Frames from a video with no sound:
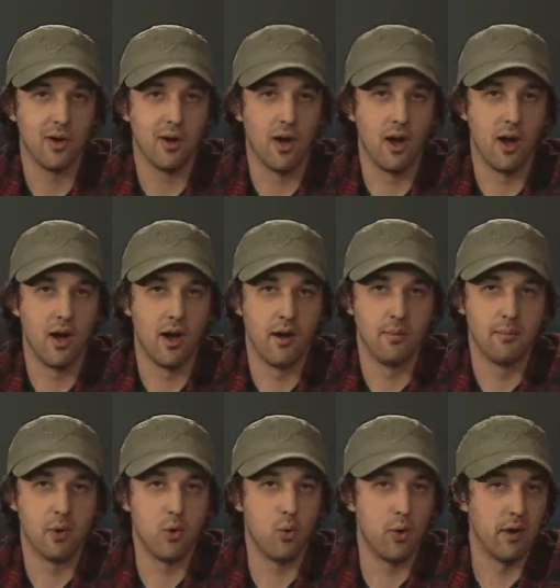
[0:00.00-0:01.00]

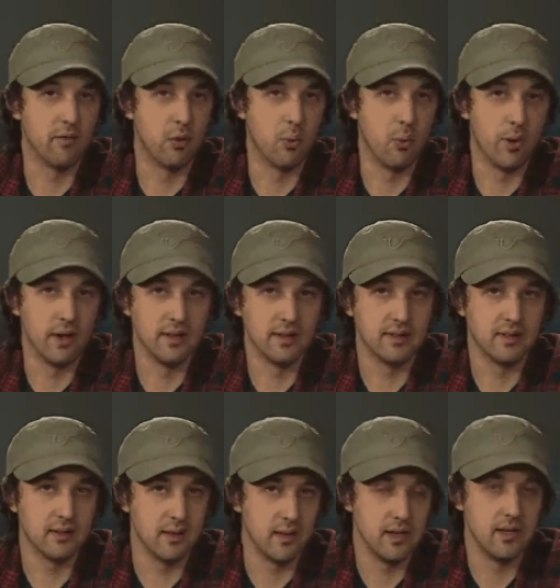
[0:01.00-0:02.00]
Whoever wins
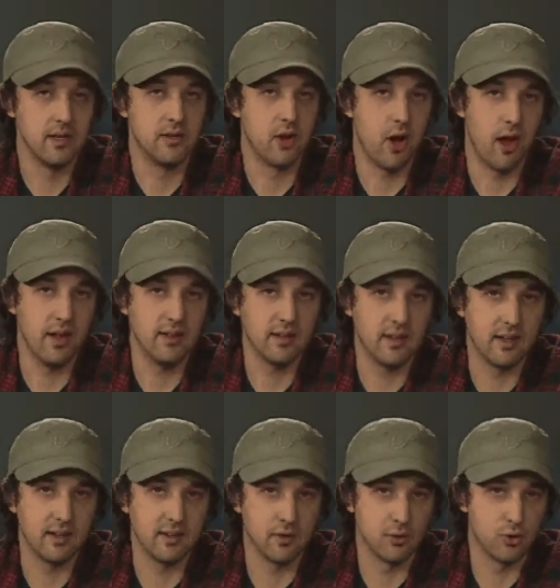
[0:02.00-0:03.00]
the toss
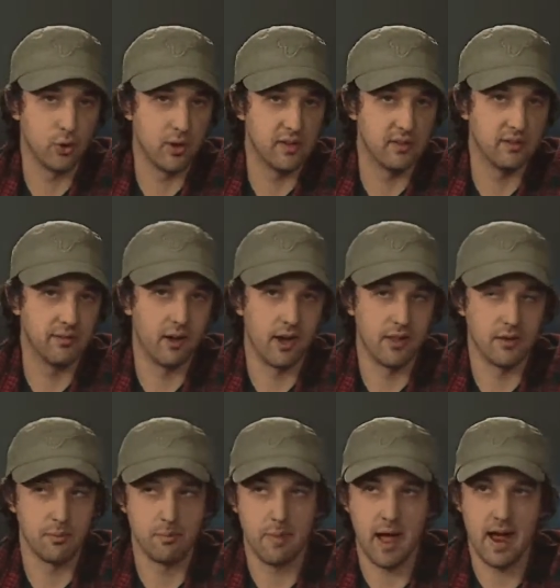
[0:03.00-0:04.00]
gets their choice of either
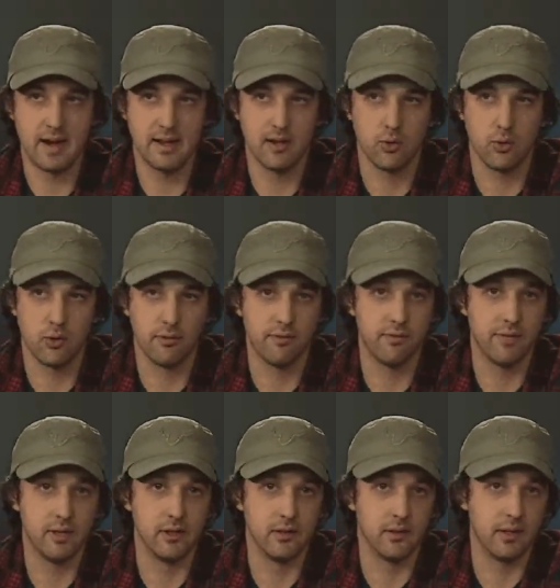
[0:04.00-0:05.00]
batting or
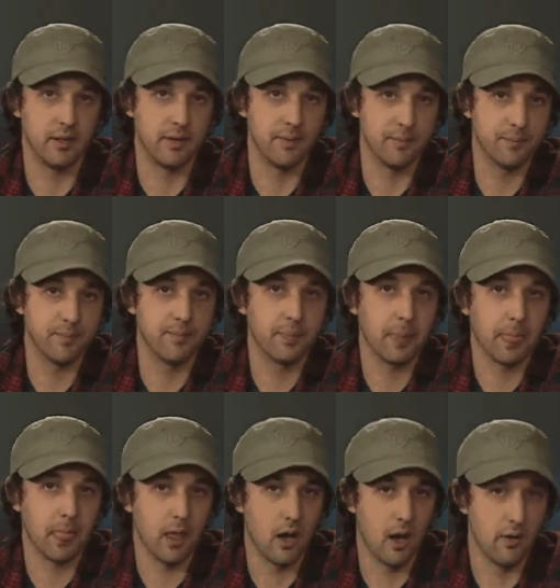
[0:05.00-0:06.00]
fielding.
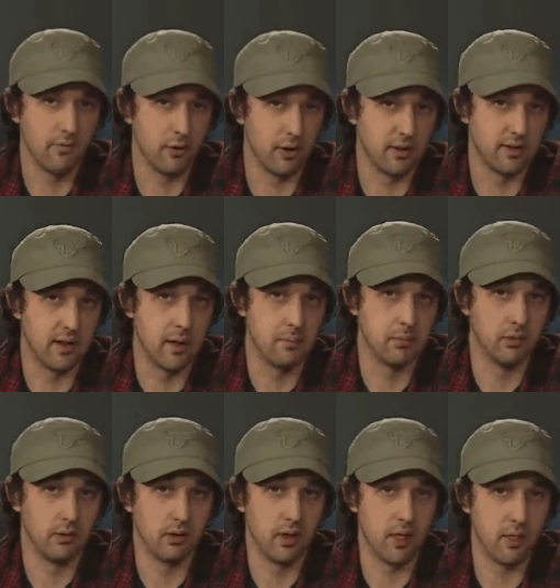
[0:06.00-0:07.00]
For
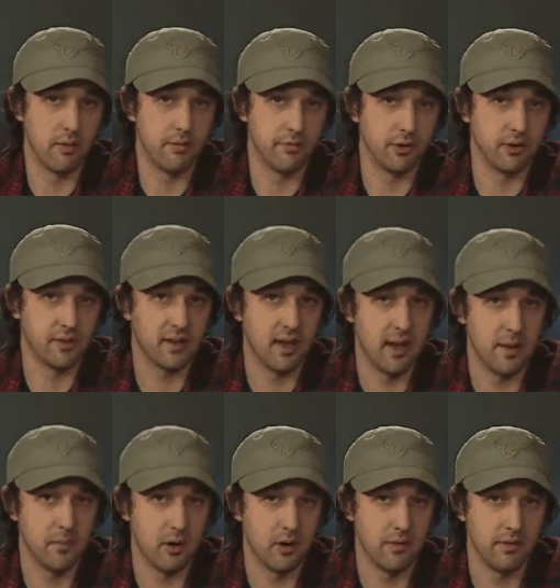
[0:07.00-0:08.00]
example, the first game
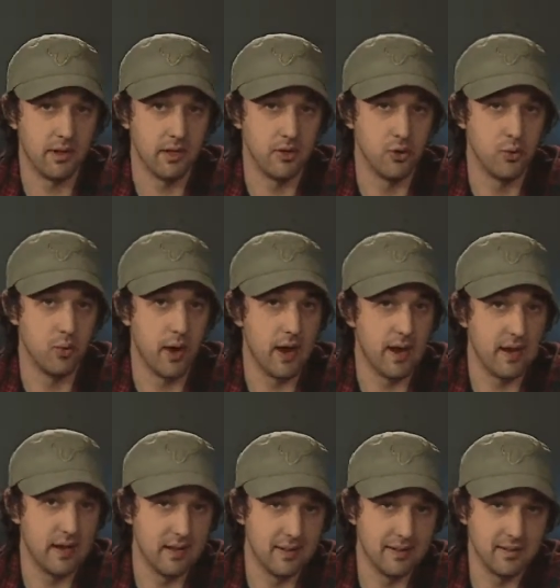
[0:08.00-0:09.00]
of the
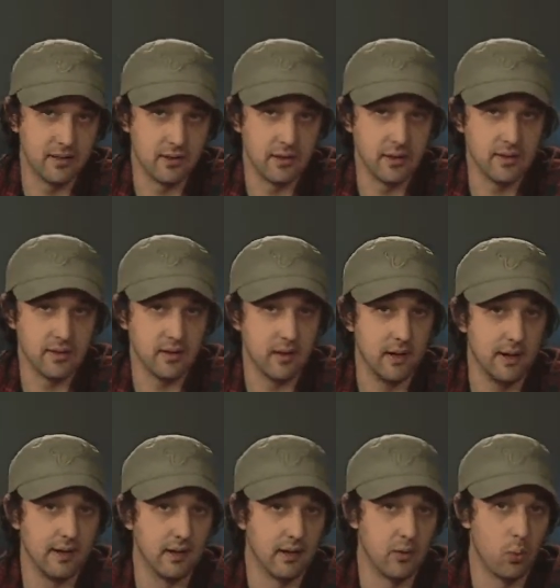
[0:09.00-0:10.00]
UAE series,
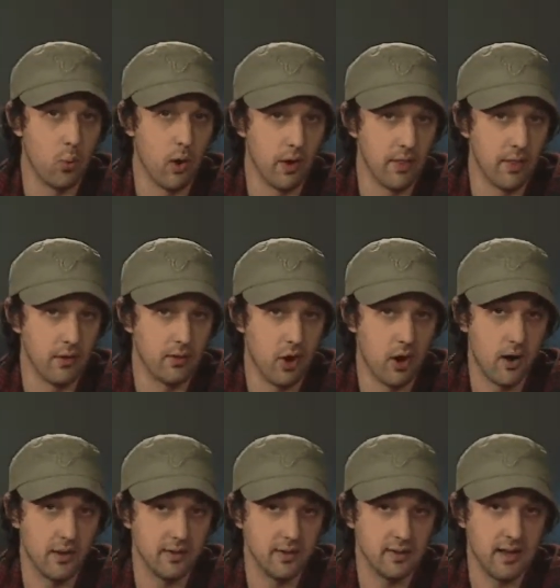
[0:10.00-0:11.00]
England won the
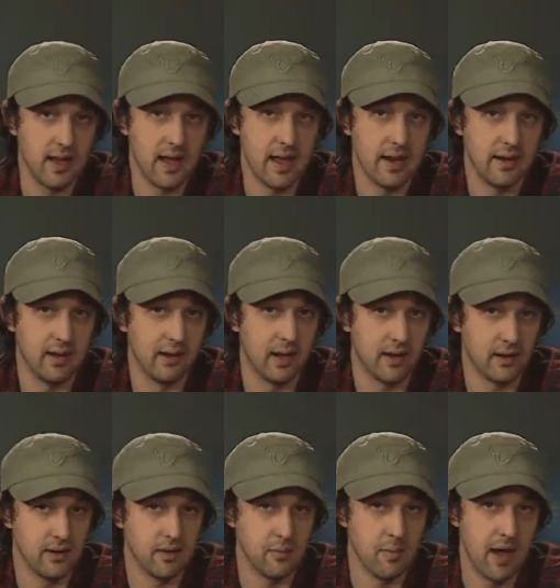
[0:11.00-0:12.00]
toss and
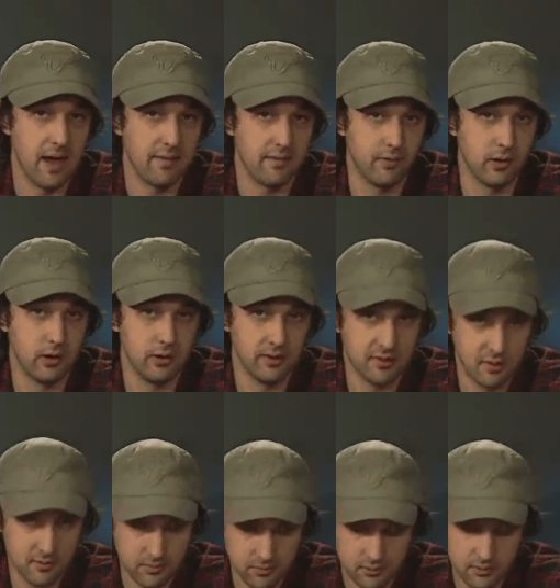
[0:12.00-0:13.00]
elected to bat first.
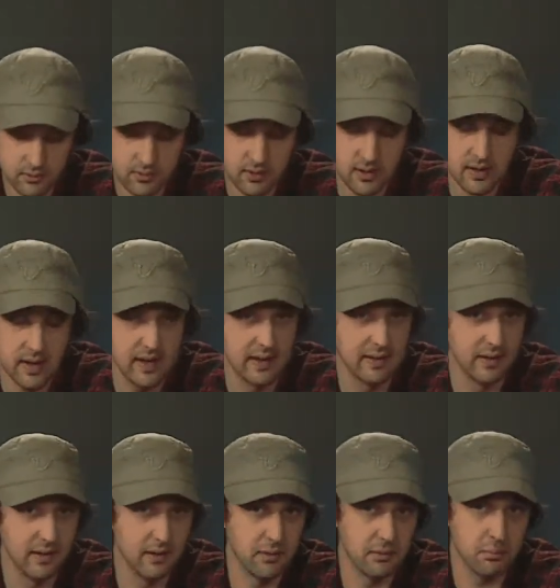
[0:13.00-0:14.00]

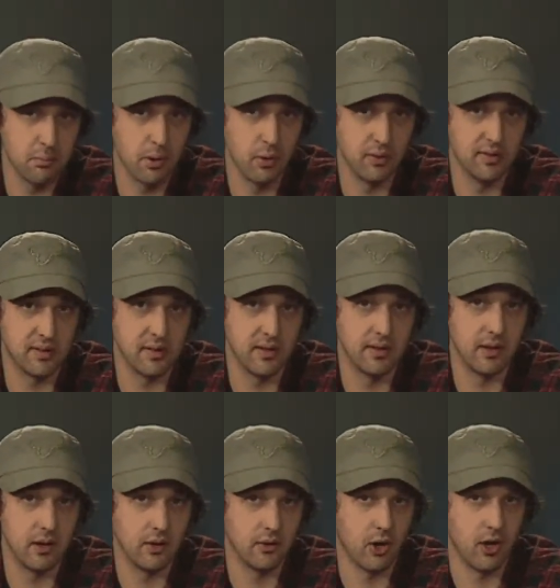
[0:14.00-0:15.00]
England posted
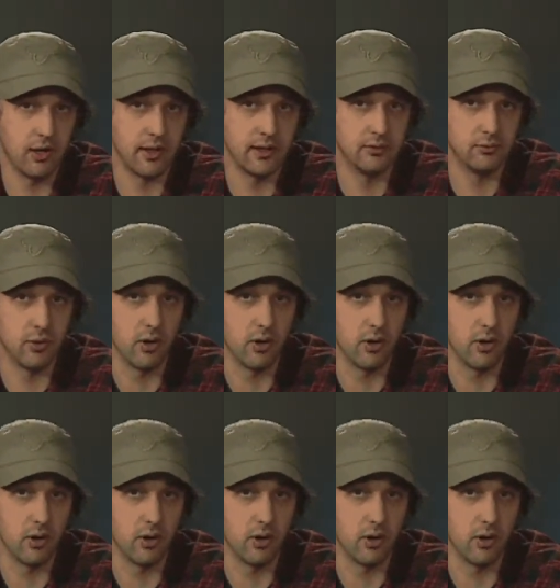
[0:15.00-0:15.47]
a target